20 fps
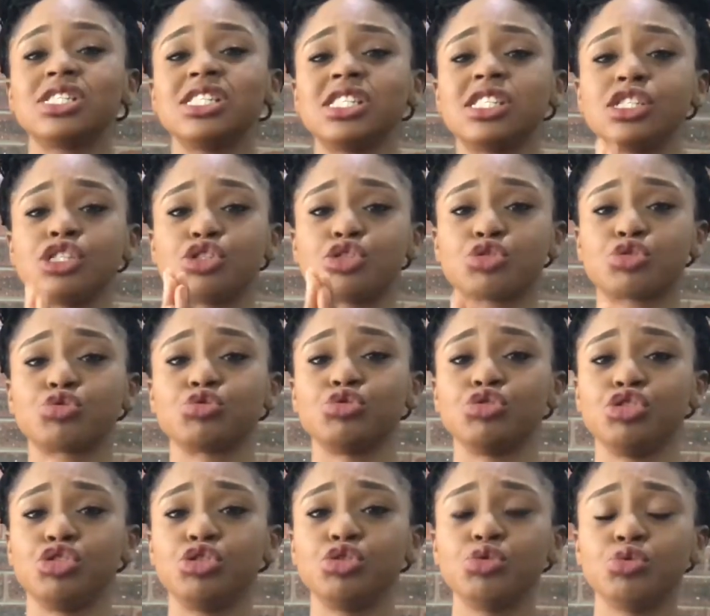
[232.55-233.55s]
This is to
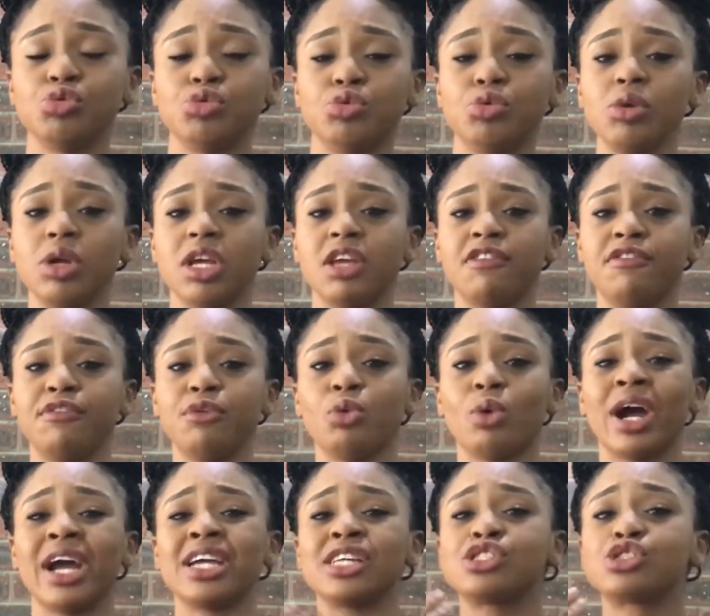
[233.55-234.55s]
you if you
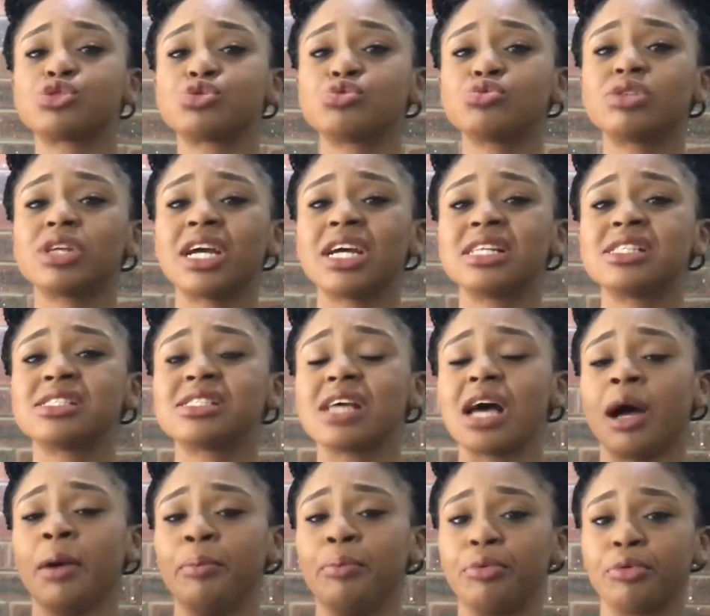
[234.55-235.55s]
are a student
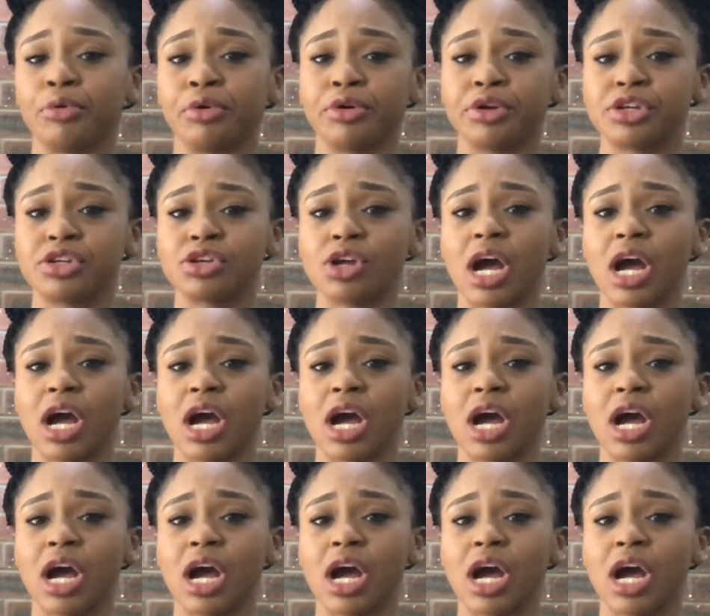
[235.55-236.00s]
abroad